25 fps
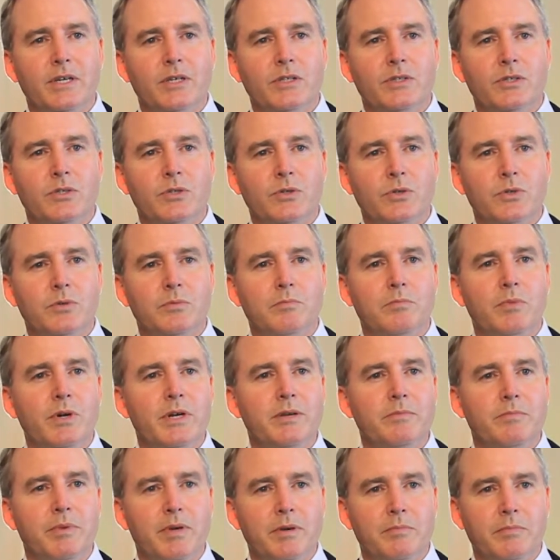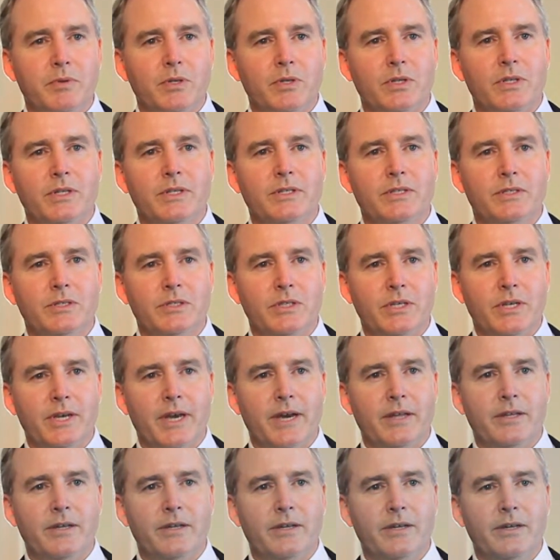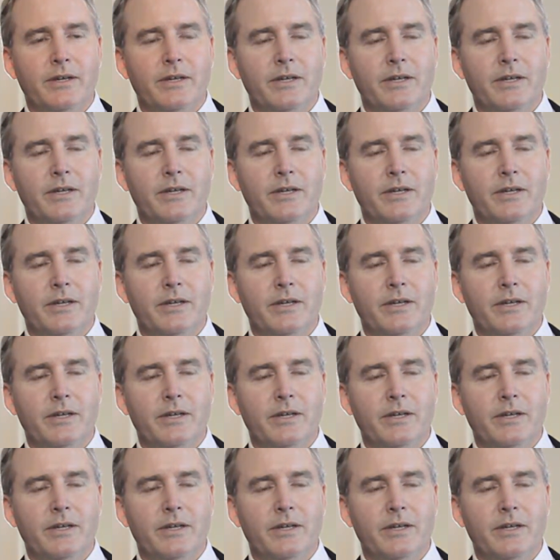to bring people together.